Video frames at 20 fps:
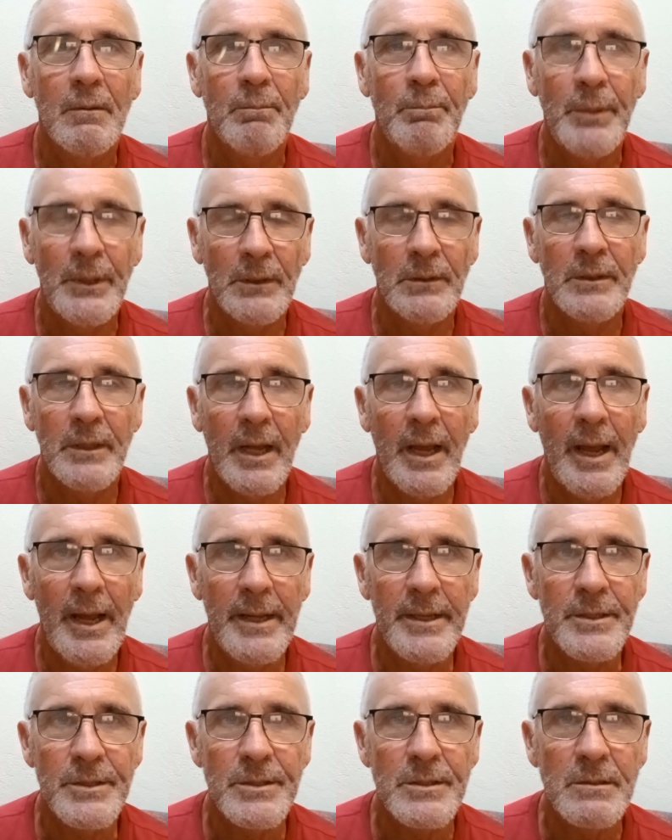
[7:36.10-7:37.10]
build a
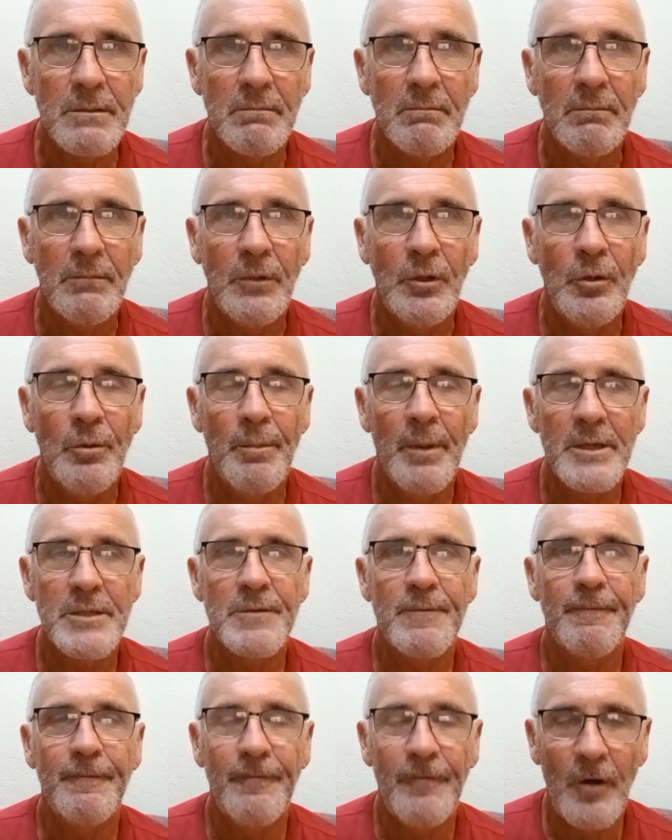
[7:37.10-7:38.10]
case. You must
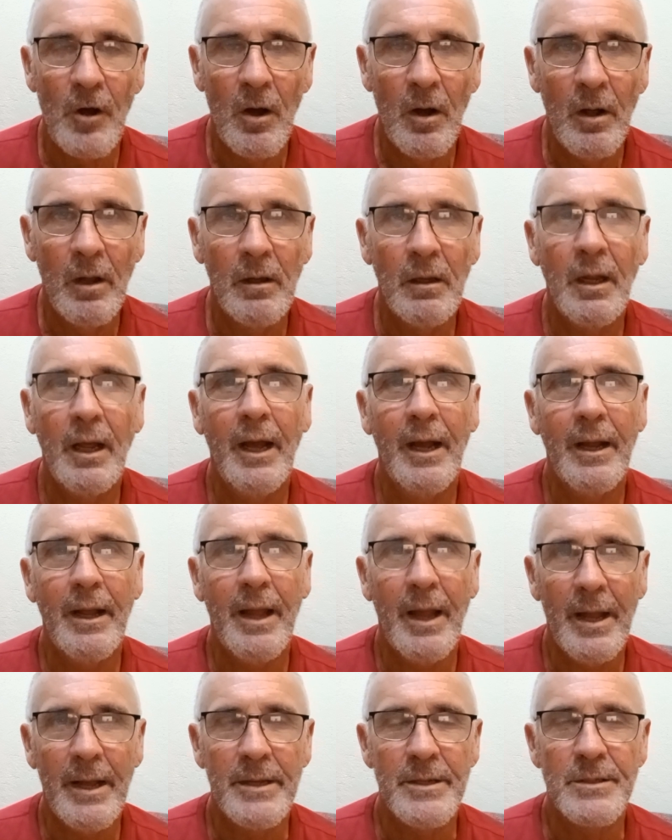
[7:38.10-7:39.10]
file a
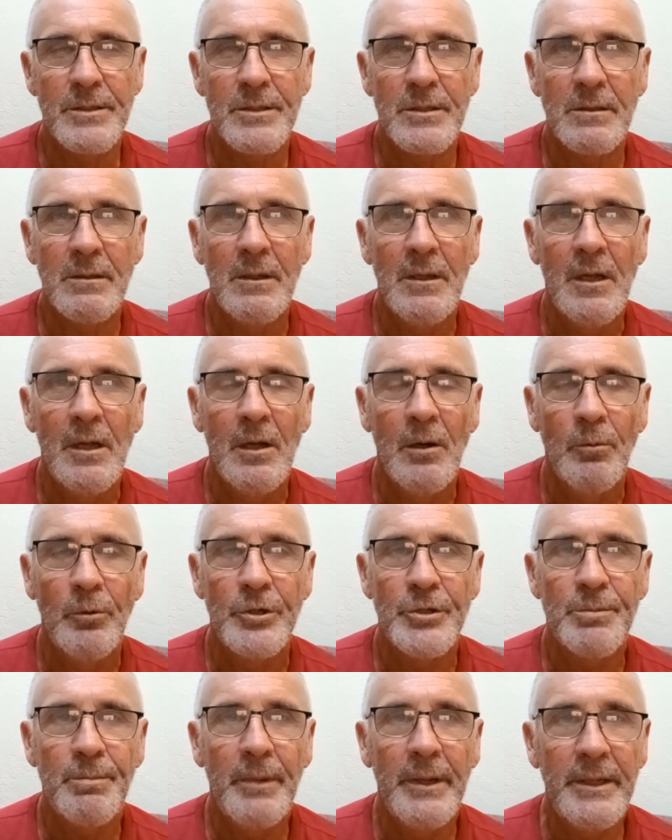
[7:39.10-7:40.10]
case,
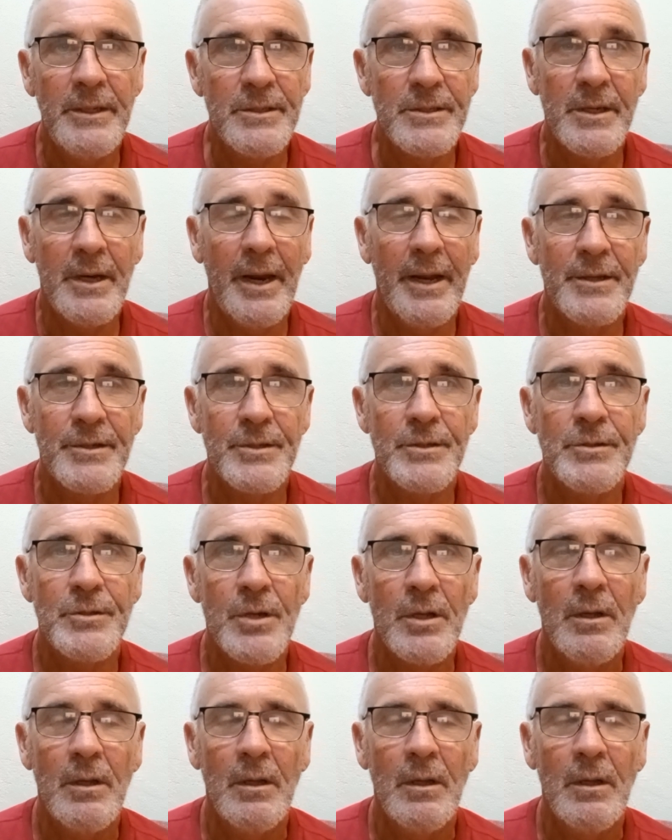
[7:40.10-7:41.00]
which means, in essence,